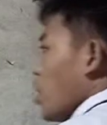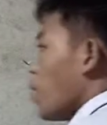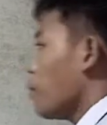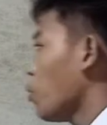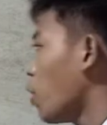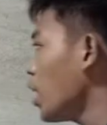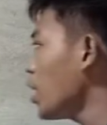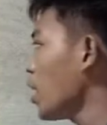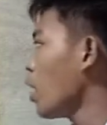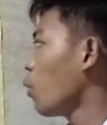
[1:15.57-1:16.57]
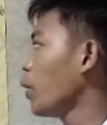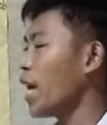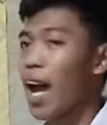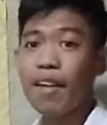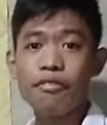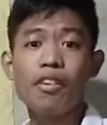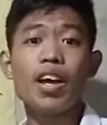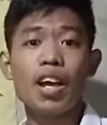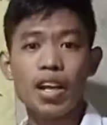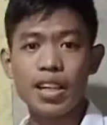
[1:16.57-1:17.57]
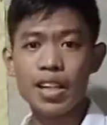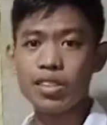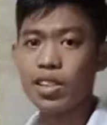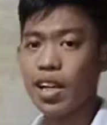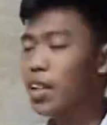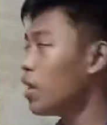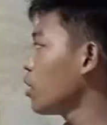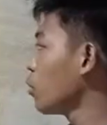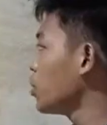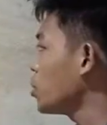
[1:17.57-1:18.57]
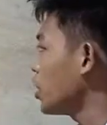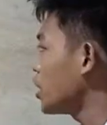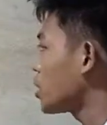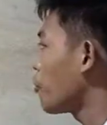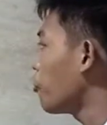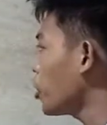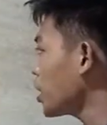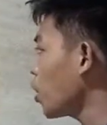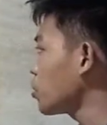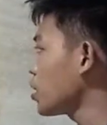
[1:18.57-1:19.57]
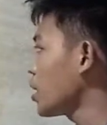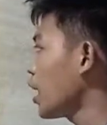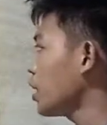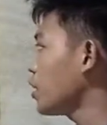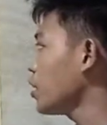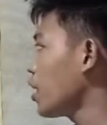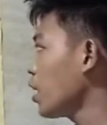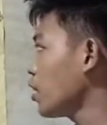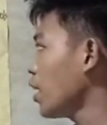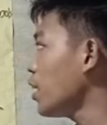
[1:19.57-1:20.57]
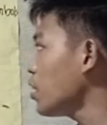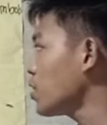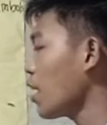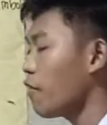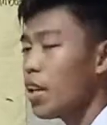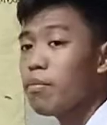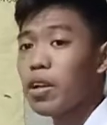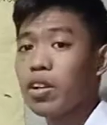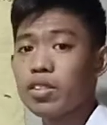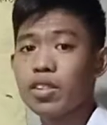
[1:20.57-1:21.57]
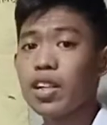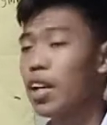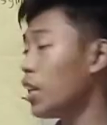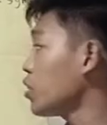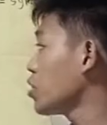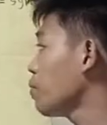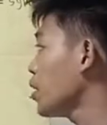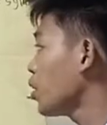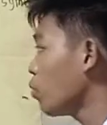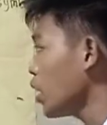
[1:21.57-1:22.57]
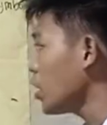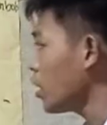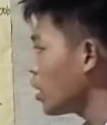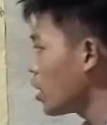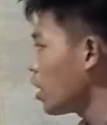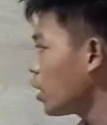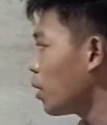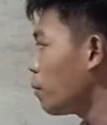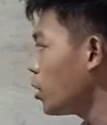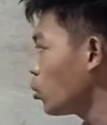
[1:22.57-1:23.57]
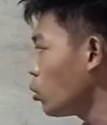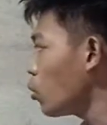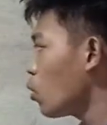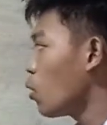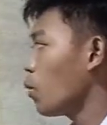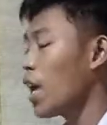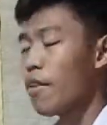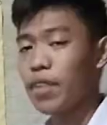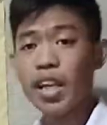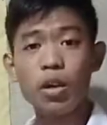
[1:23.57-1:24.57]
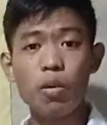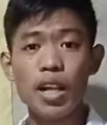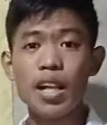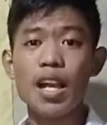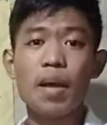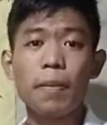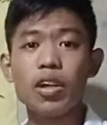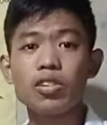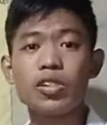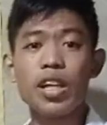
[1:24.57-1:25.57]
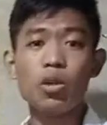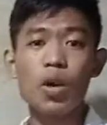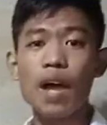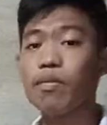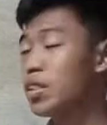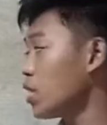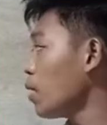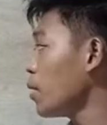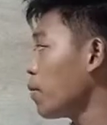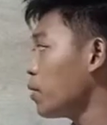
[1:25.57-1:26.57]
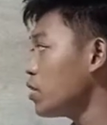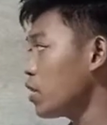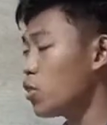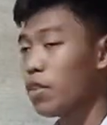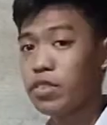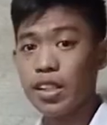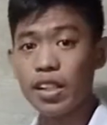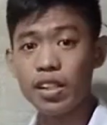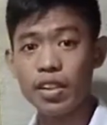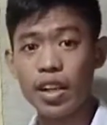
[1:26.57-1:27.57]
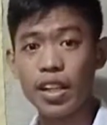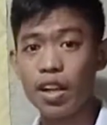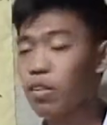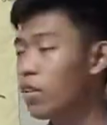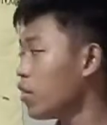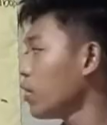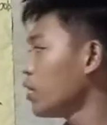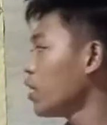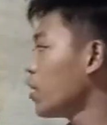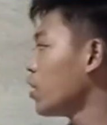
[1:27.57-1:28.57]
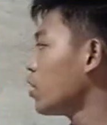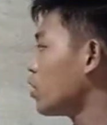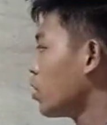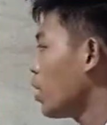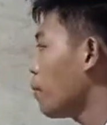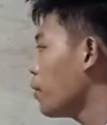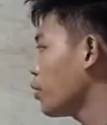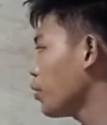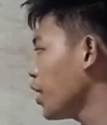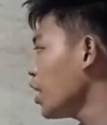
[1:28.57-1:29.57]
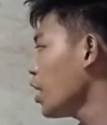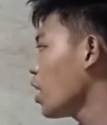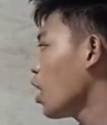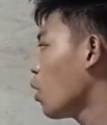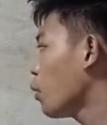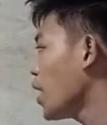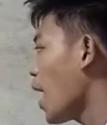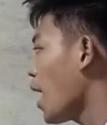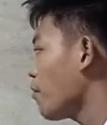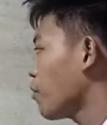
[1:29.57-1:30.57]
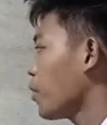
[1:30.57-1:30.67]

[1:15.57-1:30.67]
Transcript: number 1, we have less than, which is 4,987 because it is the bigger one. Number 2, we have equal because they do have the same numbers as you have seen right now. Number 3, we have